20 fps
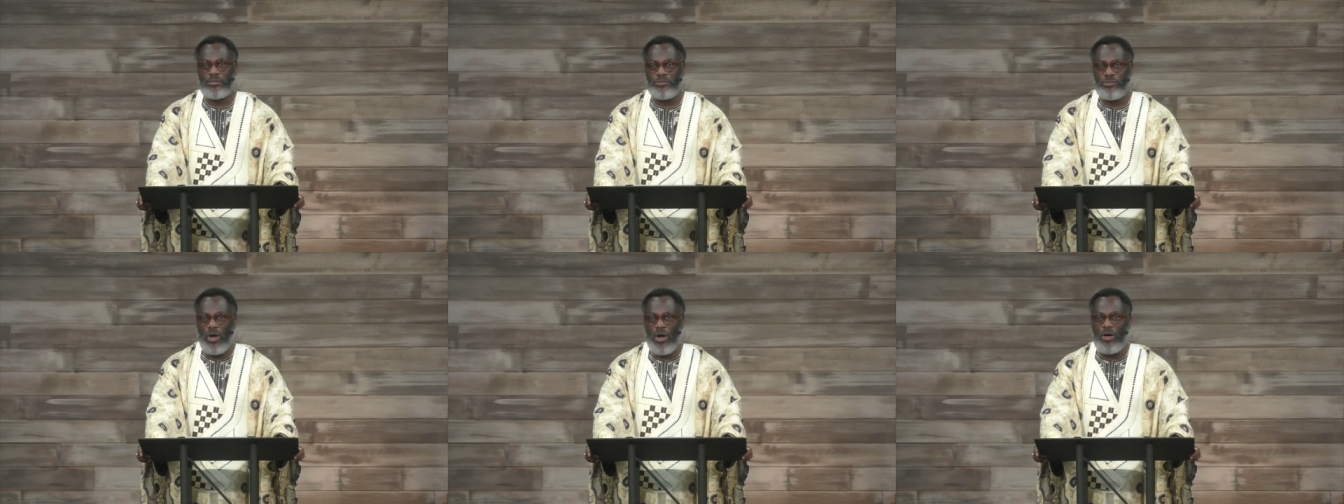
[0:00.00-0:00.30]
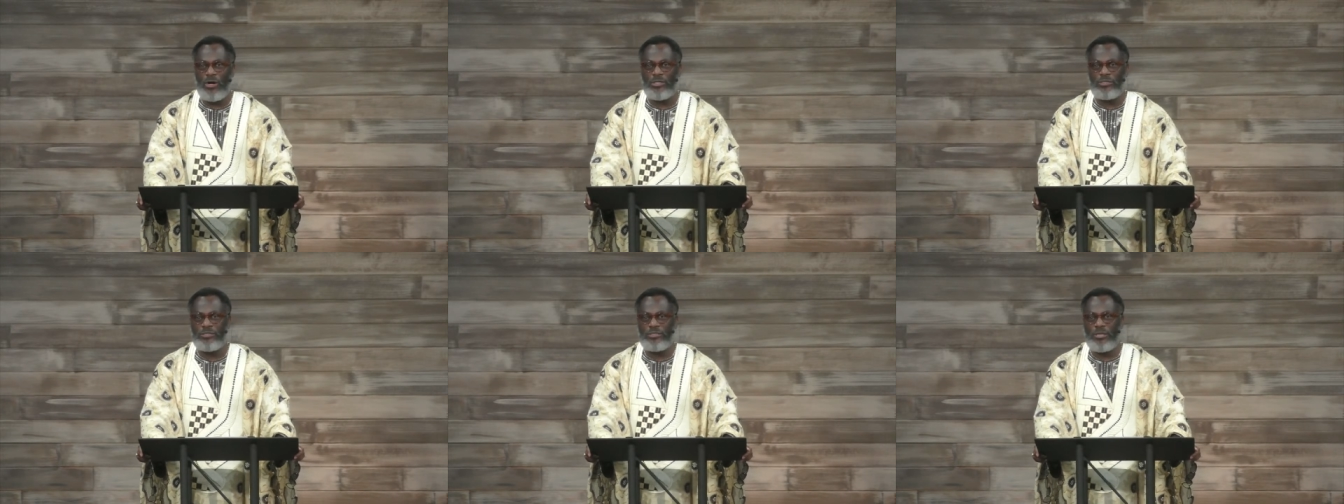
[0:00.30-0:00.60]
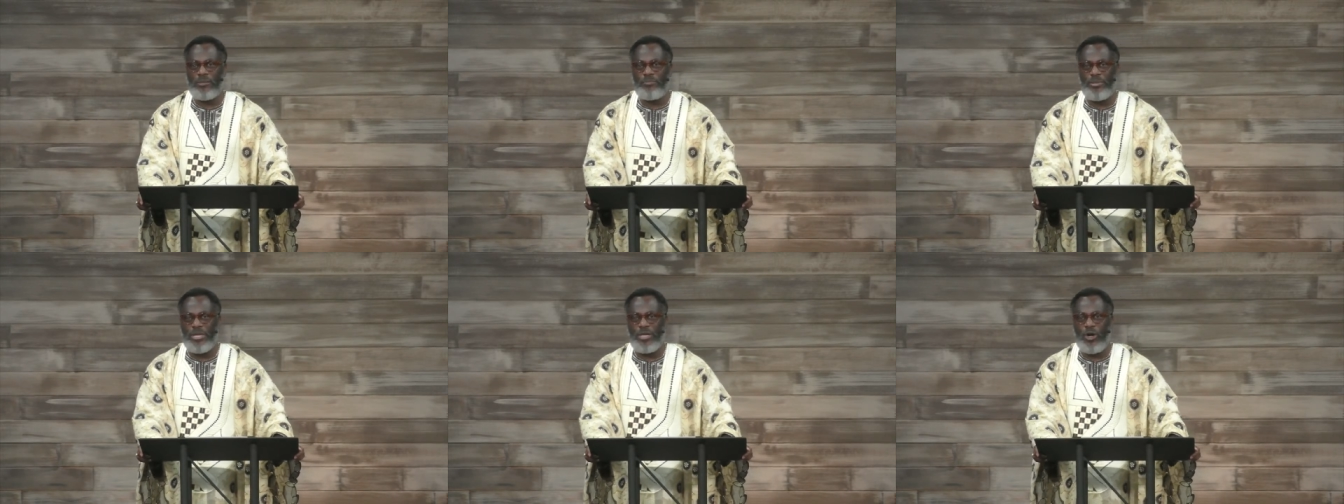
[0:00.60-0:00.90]

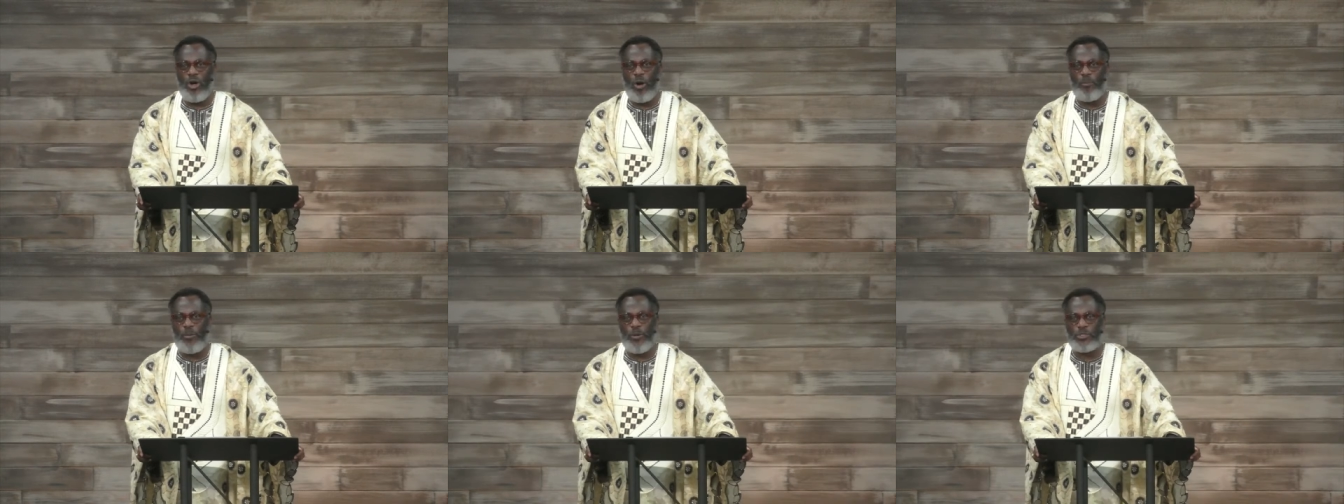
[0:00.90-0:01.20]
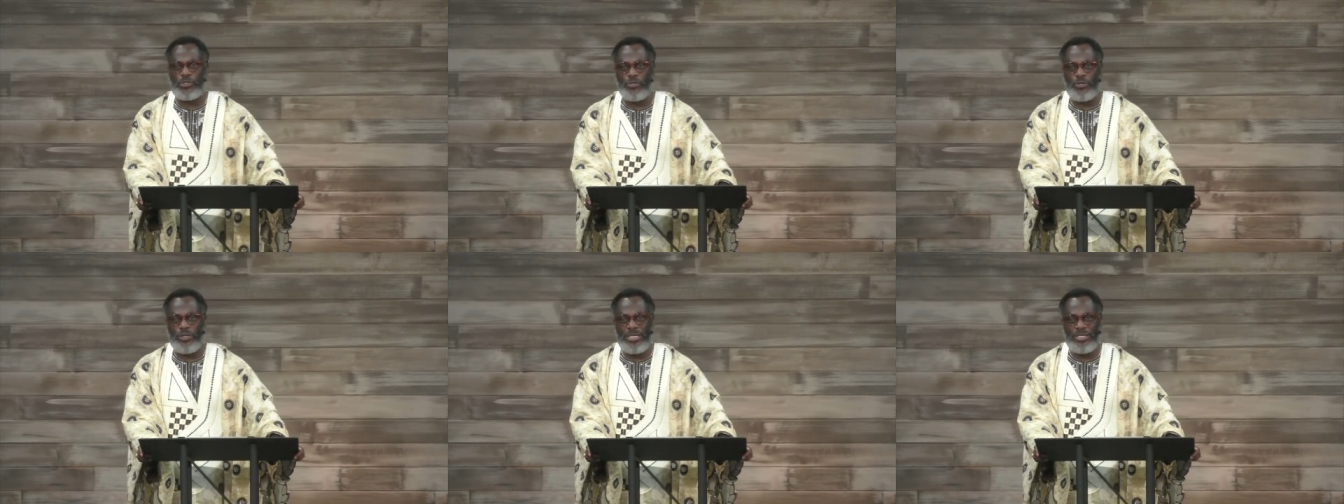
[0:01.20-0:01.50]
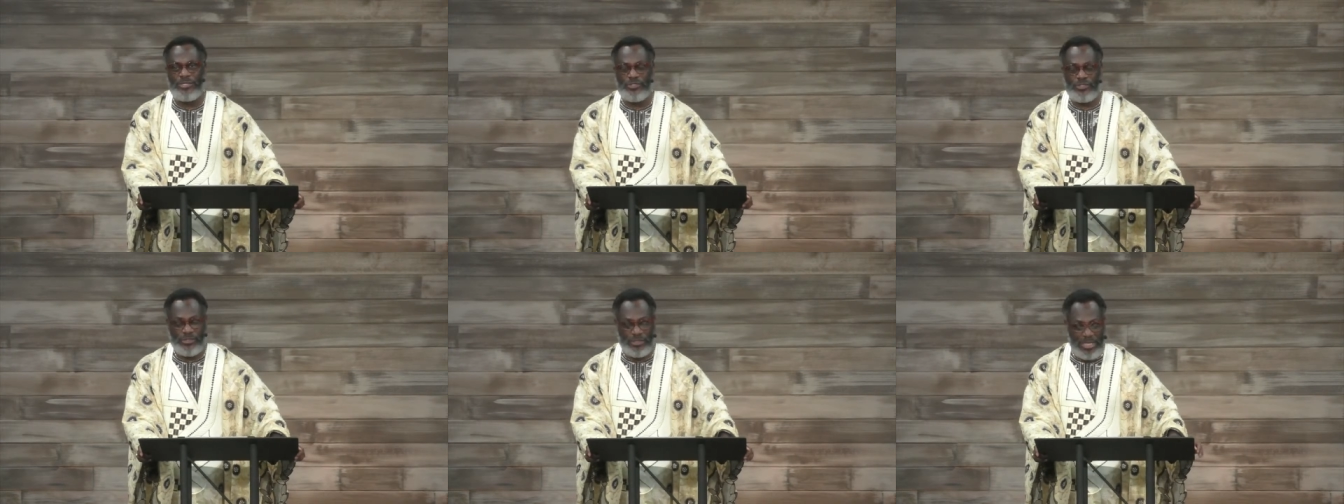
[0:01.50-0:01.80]
Don't be
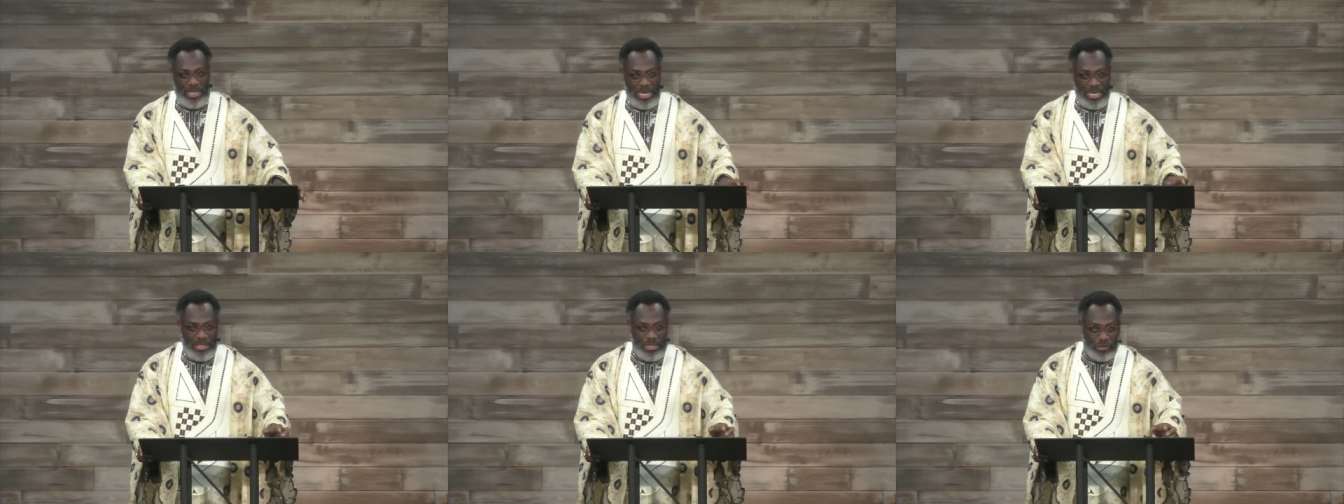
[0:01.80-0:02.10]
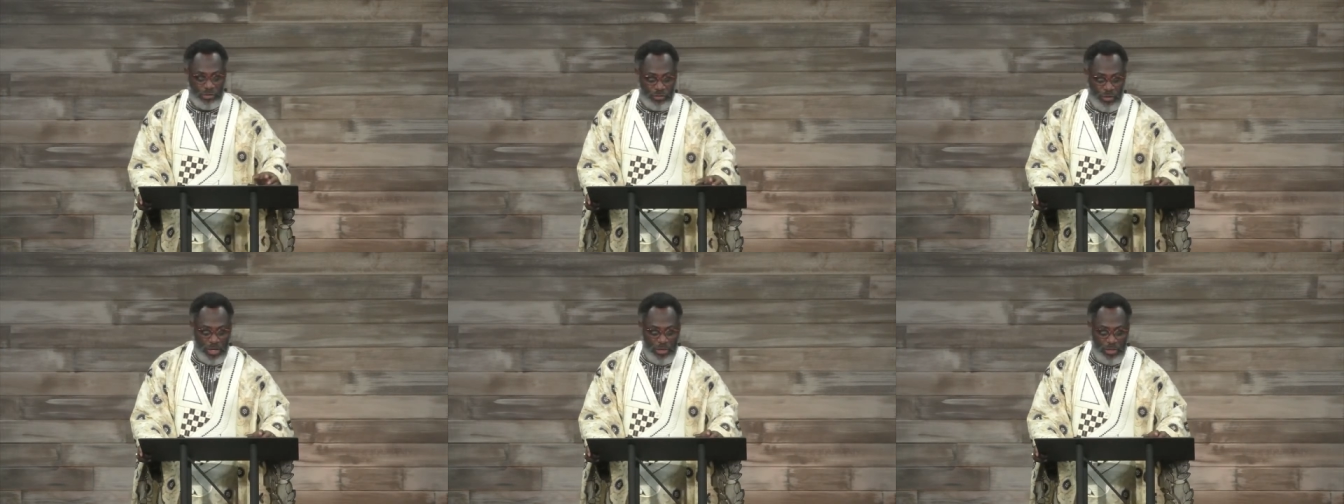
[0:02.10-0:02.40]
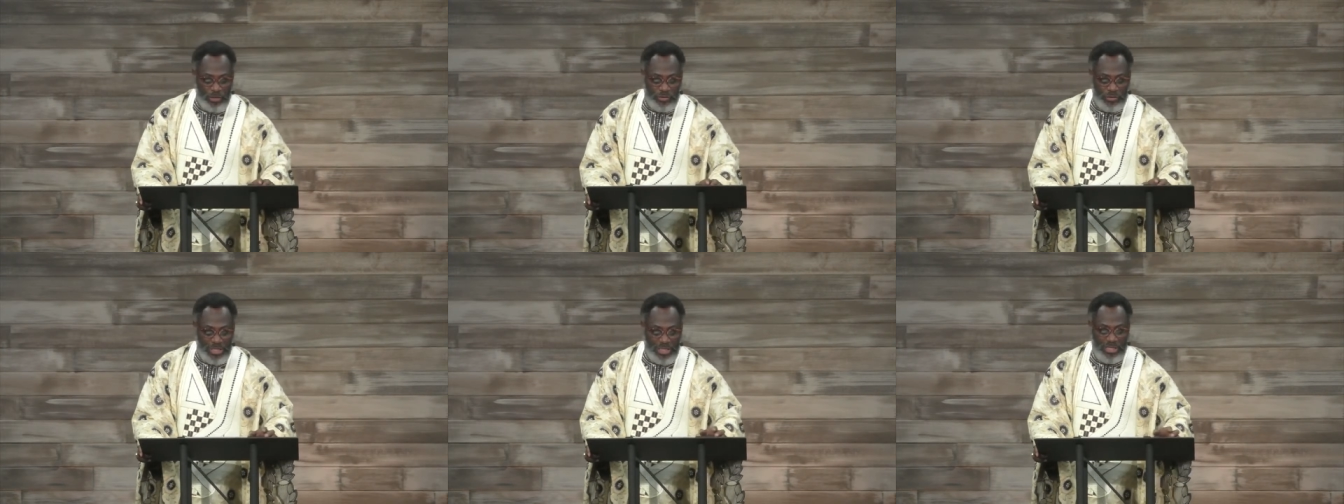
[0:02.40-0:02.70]
opportunist and destroy
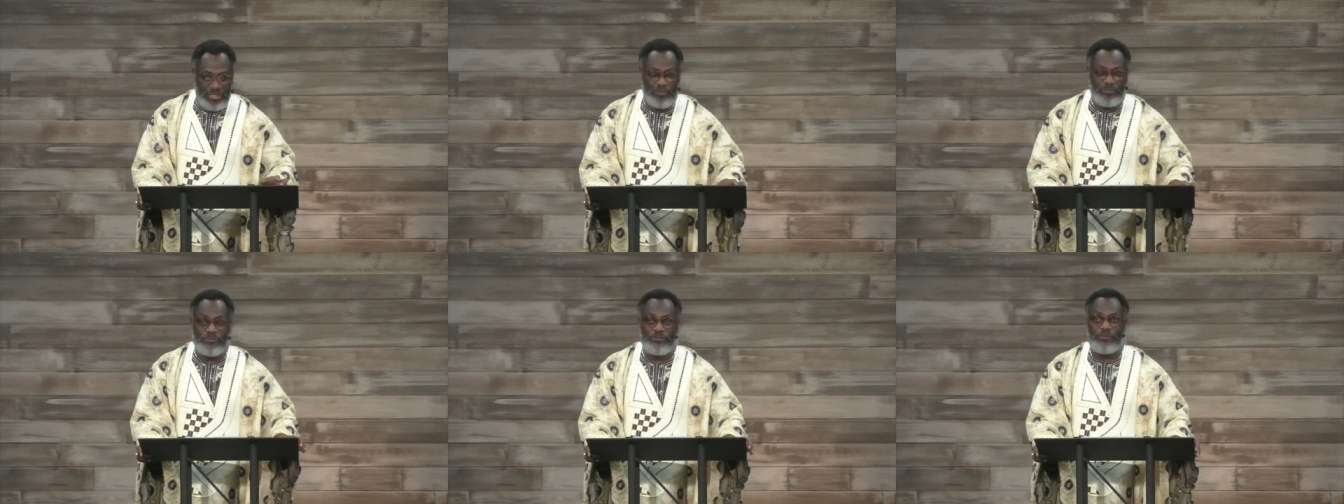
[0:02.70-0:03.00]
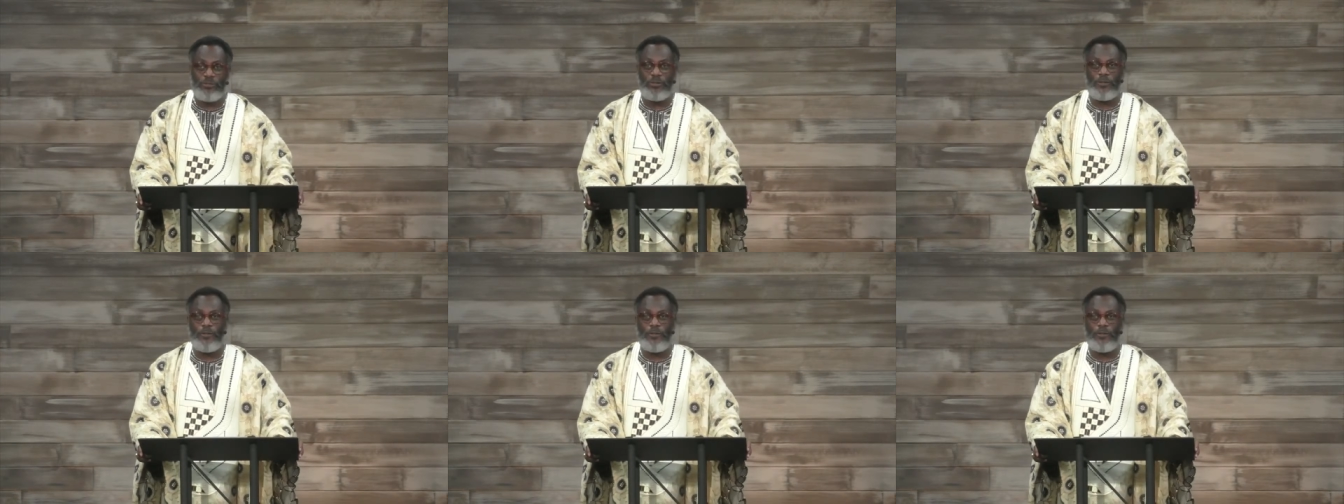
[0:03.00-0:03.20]
yourself.